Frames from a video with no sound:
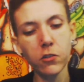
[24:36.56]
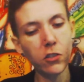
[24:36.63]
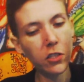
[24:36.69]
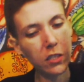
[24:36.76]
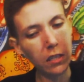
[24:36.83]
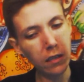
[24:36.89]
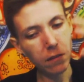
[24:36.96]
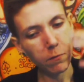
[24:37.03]
And
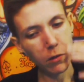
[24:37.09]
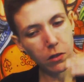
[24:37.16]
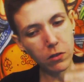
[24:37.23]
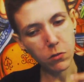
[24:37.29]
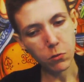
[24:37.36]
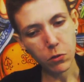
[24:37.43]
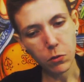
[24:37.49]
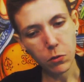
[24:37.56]
she's sending me
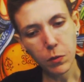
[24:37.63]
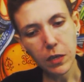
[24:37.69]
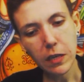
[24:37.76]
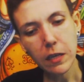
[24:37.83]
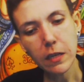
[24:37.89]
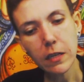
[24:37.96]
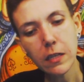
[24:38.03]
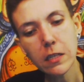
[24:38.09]
this really
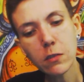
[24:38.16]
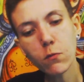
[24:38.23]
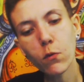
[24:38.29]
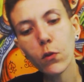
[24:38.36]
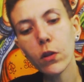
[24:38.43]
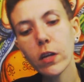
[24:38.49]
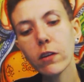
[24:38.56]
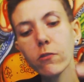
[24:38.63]

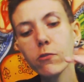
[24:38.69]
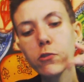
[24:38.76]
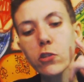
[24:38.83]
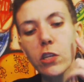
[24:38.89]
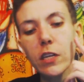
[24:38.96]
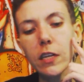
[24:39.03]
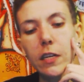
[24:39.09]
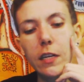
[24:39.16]
peaceful
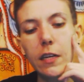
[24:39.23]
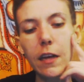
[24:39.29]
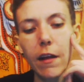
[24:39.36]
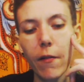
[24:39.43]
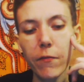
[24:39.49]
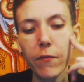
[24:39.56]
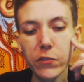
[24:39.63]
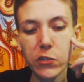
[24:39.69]
energy,
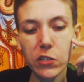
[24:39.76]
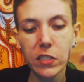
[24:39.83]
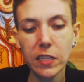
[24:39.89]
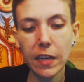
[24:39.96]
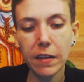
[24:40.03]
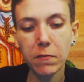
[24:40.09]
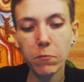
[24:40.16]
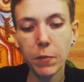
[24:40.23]
and
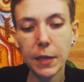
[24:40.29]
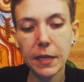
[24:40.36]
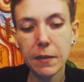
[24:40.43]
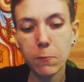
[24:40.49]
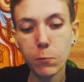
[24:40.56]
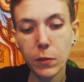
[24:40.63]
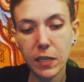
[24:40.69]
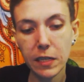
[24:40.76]
she's saying,
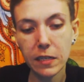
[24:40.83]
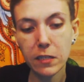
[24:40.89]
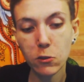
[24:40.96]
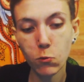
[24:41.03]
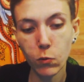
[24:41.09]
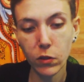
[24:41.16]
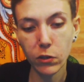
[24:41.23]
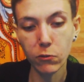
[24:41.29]
make
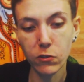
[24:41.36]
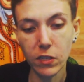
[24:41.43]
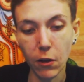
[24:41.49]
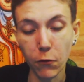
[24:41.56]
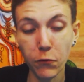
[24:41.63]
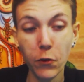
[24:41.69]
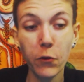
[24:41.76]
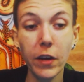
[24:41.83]
peace with
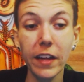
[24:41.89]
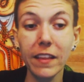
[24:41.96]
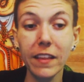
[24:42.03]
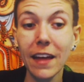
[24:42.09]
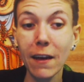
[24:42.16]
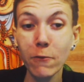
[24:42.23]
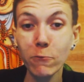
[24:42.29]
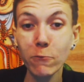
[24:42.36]
yourself.
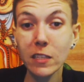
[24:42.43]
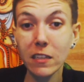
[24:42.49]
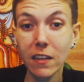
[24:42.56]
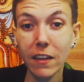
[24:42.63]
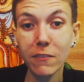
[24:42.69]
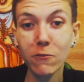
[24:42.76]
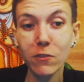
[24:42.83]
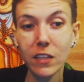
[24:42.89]
Okay, that was
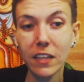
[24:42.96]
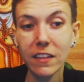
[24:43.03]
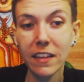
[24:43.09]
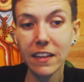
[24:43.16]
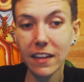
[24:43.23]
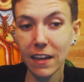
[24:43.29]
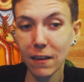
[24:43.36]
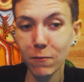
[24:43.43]
another
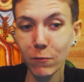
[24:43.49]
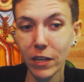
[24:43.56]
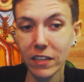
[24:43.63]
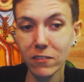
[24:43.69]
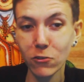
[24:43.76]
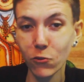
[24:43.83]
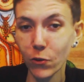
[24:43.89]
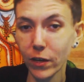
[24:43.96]
thing that came
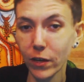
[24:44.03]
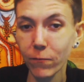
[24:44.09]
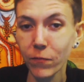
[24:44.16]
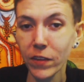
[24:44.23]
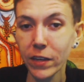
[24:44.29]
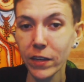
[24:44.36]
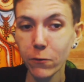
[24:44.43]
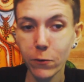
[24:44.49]
in
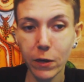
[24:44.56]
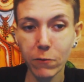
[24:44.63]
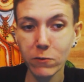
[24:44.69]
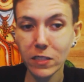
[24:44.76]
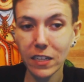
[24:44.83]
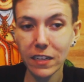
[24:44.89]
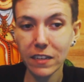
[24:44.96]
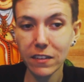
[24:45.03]
during when I
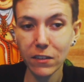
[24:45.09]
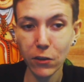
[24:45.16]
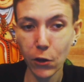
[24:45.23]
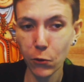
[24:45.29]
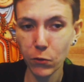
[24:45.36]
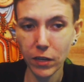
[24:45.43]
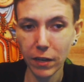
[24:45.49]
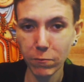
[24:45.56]
was getting the
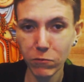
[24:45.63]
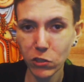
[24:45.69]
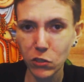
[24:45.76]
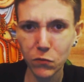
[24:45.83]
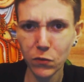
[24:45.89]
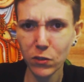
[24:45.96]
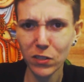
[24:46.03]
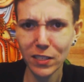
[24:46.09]
code name,
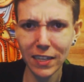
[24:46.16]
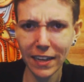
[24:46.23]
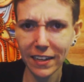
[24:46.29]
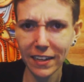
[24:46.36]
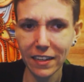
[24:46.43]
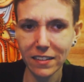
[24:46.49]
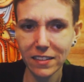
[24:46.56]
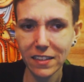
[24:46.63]
just for a
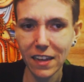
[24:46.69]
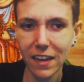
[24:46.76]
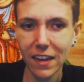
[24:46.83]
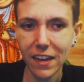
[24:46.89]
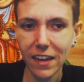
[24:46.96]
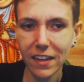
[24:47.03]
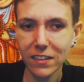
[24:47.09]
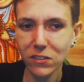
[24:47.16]
second.
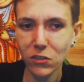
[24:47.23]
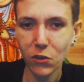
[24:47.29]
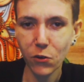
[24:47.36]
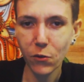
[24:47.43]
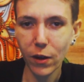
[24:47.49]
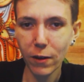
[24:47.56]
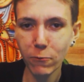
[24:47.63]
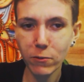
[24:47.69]
And
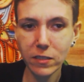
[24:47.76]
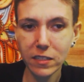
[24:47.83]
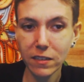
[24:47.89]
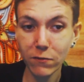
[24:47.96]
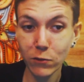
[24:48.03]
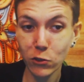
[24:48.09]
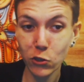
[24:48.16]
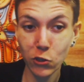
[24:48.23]
so I
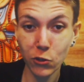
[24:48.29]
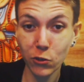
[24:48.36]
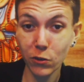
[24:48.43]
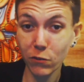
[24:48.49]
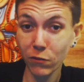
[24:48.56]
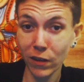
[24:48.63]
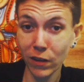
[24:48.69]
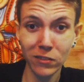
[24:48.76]
wasn't even
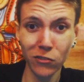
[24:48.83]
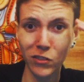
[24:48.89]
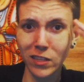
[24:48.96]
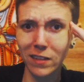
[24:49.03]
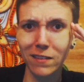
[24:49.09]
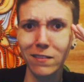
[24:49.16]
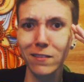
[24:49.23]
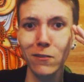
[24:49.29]
sure if I
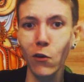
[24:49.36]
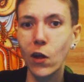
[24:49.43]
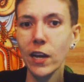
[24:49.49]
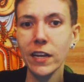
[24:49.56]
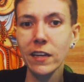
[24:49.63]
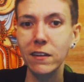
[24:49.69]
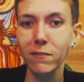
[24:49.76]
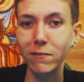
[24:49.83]
just like
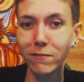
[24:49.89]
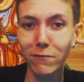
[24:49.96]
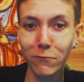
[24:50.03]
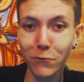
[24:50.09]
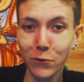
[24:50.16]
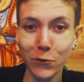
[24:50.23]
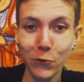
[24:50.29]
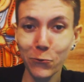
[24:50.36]
thought it
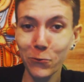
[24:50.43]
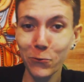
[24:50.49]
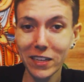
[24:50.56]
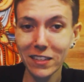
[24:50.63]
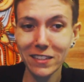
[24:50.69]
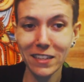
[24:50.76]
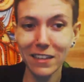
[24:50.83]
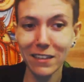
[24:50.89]
for no
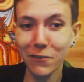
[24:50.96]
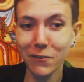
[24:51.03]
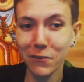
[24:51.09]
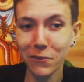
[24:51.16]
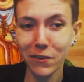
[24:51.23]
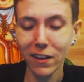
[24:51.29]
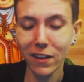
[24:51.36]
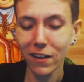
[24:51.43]
reason,
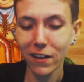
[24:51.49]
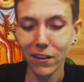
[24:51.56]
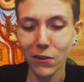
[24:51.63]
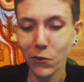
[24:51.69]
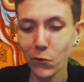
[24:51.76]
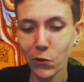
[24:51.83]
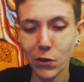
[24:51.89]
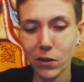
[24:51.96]

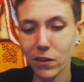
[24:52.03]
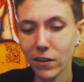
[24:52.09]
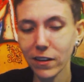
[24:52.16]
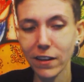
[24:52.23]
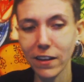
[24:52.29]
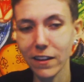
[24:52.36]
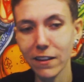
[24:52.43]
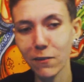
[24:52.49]
or
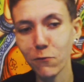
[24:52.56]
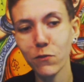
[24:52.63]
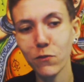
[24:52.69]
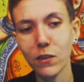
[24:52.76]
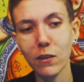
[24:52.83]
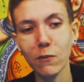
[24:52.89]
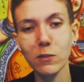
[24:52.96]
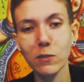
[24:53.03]
if
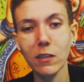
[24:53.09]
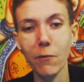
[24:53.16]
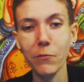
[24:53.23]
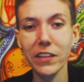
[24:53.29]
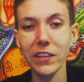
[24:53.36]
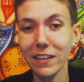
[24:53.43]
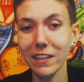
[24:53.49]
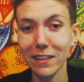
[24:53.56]
it was
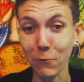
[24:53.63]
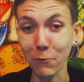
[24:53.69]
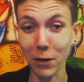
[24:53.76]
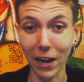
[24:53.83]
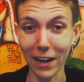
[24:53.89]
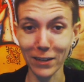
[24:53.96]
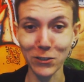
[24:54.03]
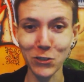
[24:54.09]
something that they
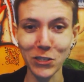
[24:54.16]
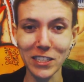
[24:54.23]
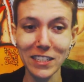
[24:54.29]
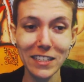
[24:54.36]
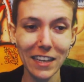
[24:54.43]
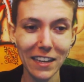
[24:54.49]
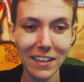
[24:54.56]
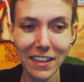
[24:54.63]
were actually
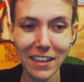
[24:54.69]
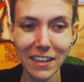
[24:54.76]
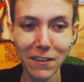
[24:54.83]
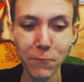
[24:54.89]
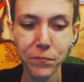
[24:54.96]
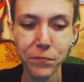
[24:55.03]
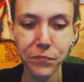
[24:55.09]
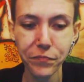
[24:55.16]

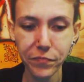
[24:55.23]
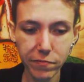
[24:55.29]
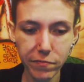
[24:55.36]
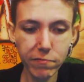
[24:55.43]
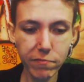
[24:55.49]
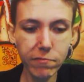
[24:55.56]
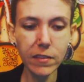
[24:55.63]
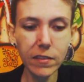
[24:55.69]
sending.
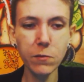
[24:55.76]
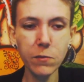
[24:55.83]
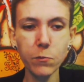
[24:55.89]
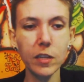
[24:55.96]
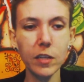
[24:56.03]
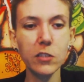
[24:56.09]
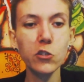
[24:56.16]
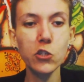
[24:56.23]

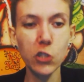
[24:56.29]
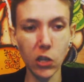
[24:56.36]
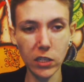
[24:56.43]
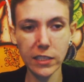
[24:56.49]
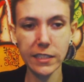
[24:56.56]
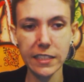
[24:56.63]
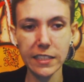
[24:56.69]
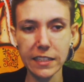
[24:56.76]
But
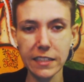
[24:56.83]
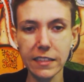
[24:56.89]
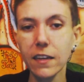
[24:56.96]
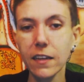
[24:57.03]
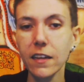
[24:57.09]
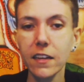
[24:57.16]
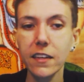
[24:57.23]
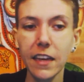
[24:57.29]

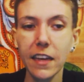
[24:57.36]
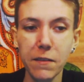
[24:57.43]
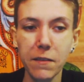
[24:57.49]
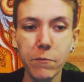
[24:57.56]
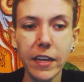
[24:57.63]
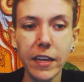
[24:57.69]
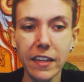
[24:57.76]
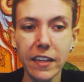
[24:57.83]
Shanti
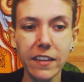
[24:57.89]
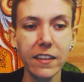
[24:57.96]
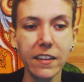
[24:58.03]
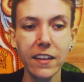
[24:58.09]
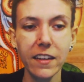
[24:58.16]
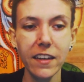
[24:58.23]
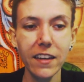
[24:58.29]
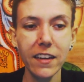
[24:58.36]
came
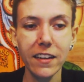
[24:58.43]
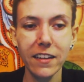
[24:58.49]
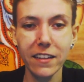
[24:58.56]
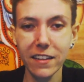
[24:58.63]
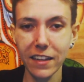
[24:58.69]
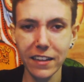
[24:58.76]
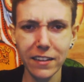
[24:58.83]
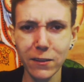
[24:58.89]
in,
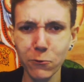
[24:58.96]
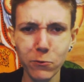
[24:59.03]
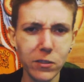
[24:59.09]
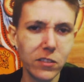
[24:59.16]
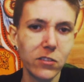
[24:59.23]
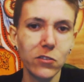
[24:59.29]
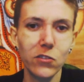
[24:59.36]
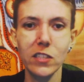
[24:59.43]
and like there
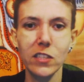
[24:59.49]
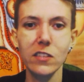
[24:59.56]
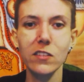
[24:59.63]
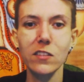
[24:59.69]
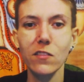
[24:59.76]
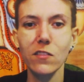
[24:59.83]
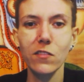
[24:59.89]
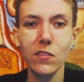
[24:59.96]
was just
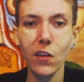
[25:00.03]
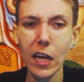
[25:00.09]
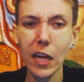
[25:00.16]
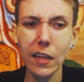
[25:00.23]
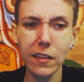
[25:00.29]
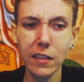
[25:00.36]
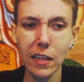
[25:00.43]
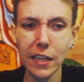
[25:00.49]
this
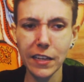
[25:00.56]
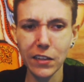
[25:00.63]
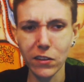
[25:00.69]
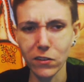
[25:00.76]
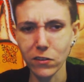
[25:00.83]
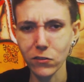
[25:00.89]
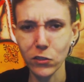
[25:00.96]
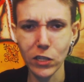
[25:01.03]
thought, like,
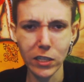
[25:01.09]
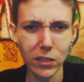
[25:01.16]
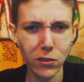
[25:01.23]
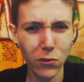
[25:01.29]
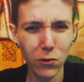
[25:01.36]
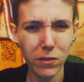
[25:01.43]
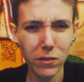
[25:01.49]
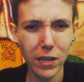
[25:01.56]
is that
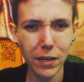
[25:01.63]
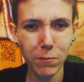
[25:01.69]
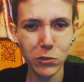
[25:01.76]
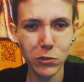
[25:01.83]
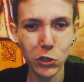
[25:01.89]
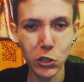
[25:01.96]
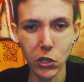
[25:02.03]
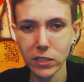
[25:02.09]
the code name?
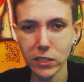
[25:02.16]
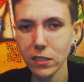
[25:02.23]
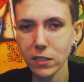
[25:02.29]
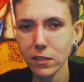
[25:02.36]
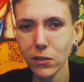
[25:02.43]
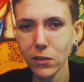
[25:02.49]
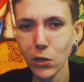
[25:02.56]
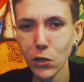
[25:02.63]
Is
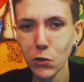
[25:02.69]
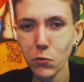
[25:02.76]
Shanti the